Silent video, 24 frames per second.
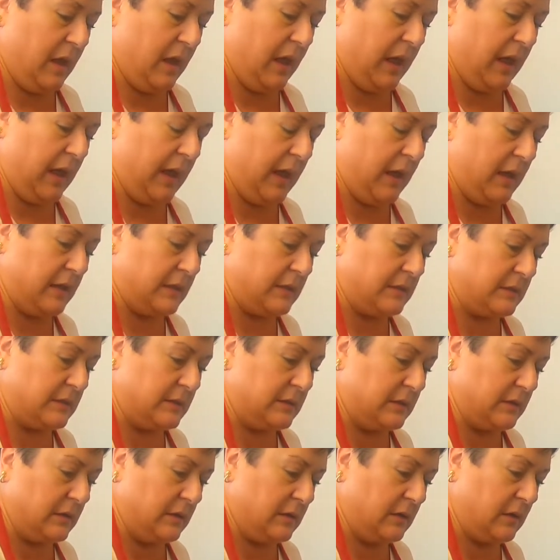And
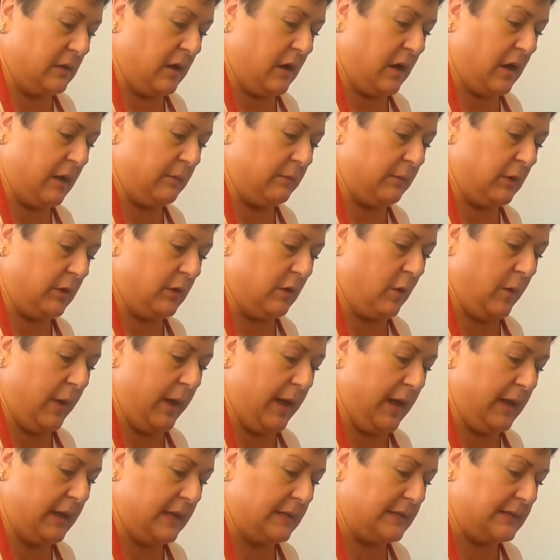I'm going to go
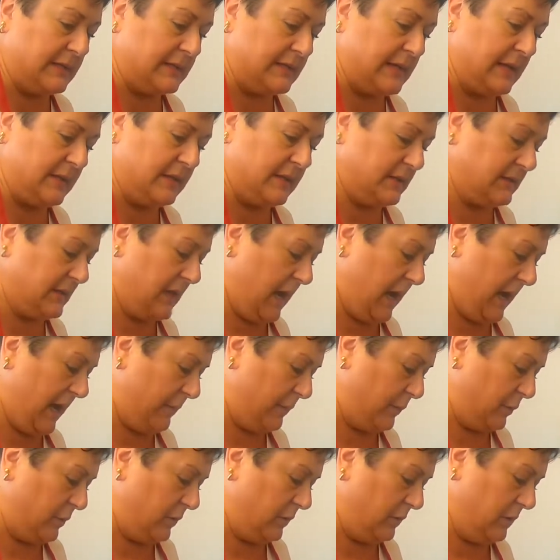ahead and set the
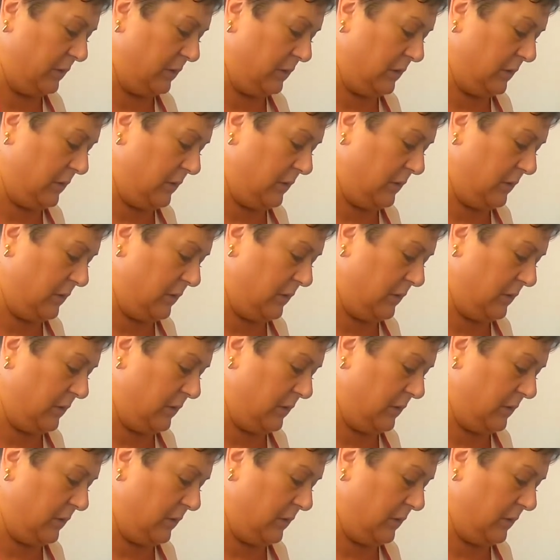timer